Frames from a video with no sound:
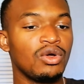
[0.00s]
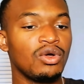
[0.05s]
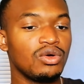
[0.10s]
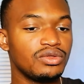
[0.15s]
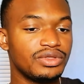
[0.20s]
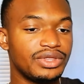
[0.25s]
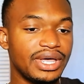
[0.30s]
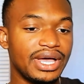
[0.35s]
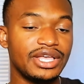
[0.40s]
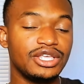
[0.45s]

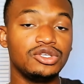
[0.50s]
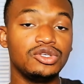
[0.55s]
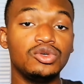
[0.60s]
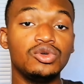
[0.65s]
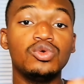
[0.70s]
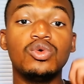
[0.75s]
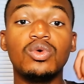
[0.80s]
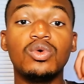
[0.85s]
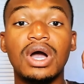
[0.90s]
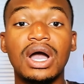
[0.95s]
that
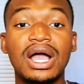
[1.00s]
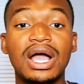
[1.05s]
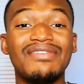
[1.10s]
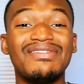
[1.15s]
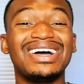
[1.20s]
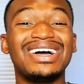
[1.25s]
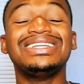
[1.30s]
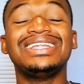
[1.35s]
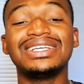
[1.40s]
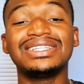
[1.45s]
you have
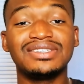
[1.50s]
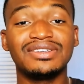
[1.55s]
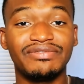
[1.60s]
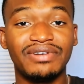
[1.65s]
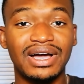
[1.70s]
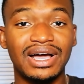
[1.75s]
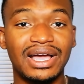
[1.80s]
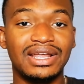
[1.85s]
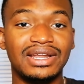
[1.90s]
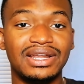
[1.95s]

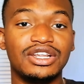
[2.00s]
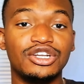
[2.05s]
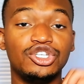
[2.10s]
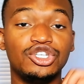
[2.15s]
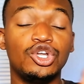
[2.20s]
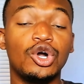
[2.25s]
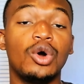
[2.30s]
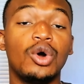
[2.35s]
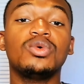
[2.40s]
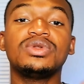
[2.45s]
identified
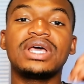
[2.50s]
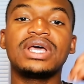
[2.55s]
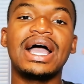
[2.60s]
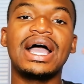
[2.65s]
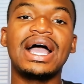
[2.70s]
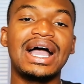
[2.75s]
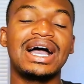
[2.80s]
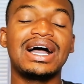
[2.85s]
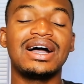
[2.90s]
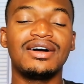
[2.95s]
don't
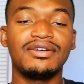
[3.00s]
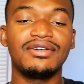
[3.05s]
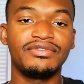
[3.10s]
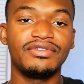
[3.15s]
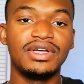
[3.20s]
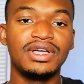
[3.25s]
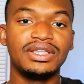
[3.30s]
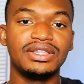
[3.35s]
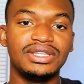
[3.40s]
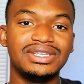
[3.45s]
have
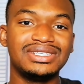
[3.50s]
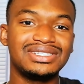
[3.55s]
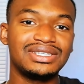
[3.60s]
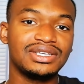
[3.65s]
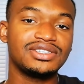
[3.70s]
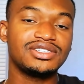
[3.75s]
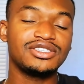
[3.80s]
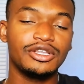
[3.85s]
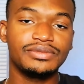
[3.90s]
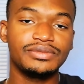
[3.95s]
the
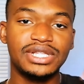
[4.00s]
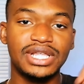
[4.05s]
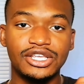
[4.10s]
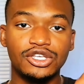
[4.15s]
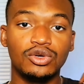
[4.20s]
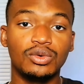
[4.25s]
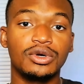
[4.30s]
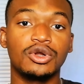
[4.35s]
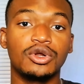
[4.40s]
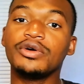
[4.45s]
systems that
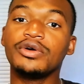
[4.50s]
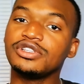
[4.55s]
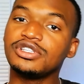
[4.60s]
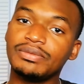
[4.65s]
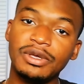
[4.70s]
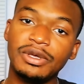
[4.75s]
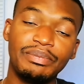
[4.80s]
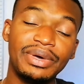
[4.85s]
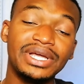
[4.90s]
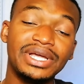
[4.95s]
you are going to
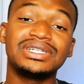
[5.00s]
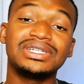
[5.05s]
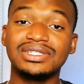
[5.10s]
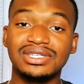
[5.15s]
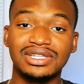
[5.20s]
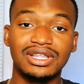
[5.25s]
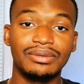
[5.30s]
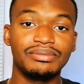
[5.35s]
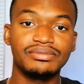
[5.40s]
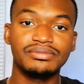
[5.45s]
be pitching to
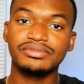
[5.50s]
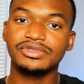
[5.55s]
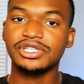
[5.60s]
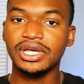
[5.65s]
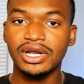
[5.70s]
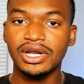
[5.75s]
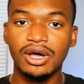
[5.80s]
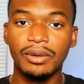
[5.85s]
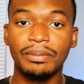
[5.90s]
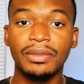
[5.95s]
them set
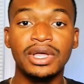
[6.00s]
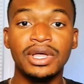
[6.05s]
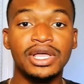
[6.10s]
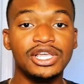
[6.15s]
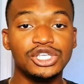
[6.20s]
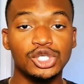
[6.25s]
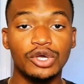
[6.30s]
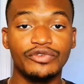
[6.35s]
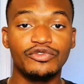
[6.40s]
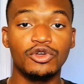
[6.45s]
up.
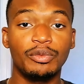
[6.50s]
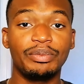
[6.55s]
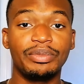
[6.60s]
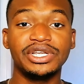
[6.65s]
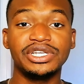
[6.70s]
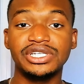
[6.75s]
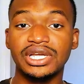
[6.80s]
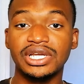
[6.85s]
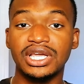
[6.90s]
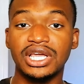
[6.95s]
So if you're
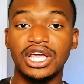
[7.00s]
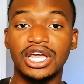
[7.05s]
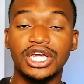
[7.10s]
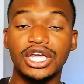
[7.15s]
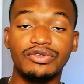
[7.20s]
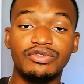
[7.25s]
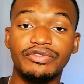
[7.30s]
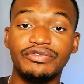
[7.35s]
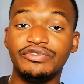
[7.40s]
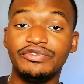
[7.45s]
pitching a
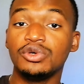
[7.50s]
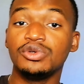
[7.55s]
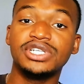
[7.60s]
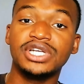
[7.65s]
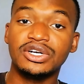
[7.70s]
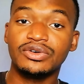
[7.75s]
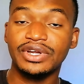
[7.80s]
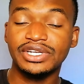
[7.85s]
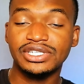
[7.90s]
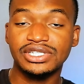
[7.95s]
review
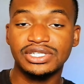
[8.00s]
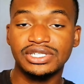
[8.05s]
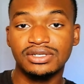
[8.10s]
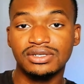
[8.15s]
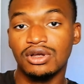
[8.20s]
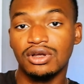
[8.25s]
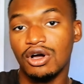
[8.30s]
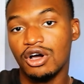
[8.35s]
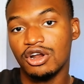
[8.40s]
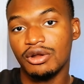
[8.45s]
generation
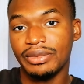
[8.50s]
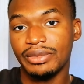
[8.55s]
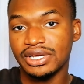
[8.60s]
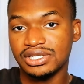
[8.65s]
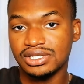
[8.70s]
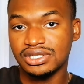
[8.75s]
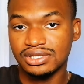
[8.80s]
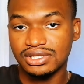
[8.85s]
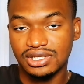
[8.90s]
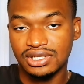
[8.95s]

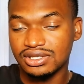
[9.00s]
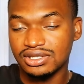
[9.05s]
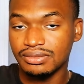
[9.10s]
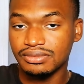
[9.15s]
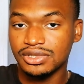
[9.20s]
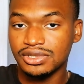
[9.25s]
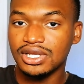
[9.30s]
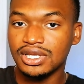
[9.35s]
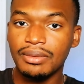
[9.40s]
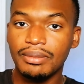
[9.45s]
automation system
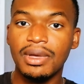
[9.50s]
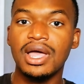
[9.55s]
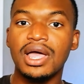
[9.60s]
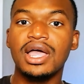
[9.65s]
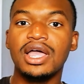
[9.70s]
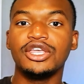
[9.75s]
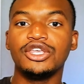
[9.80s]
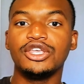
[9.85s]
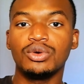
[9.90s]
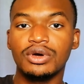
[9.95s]
to them,
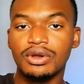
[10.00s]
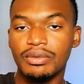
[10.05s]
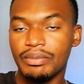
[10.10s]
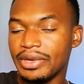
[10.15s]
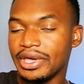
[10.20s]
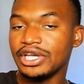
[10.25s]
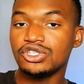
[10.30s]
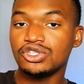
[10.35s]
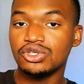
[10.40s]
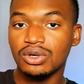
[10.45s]
you're going to
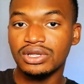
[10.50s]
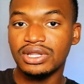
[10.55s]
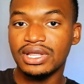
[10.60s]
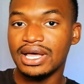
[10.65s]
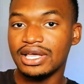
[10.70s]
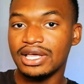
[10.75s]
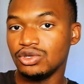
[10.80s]
make sure that